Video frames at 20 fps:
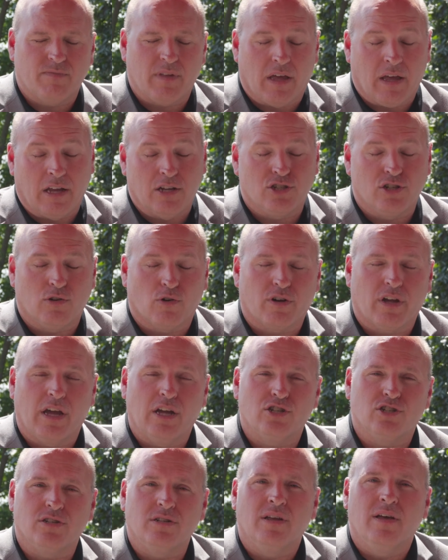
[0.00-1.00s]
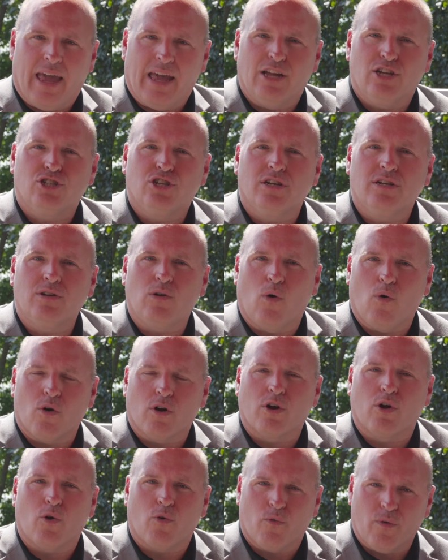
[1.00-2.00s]
Asian or Cajun, Asian or
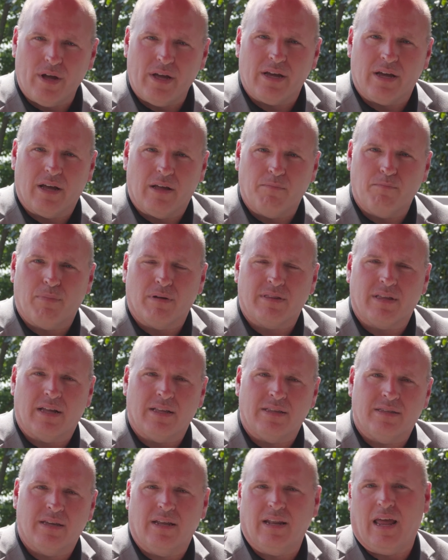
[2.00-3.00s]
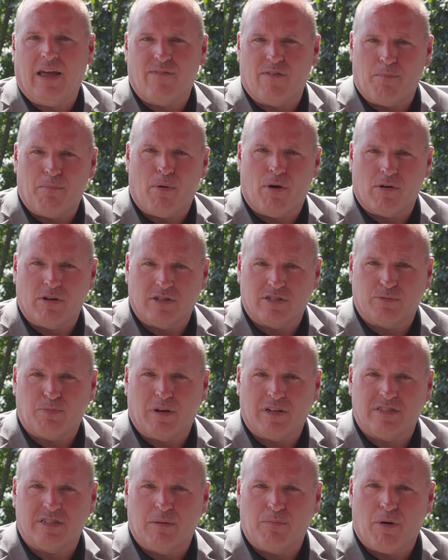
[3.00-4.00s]
Korean, but they did have a bar
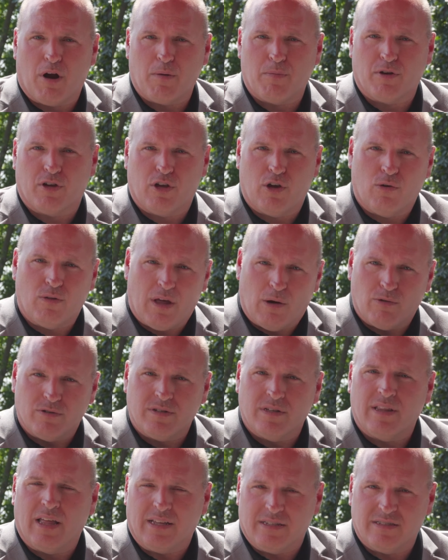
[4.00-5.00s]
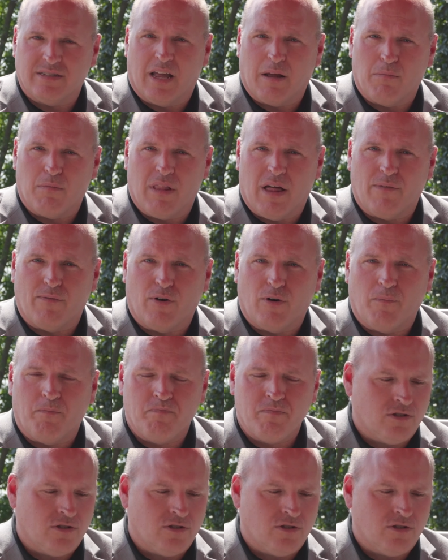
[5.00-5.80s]
spicy barbecue that was in that same level.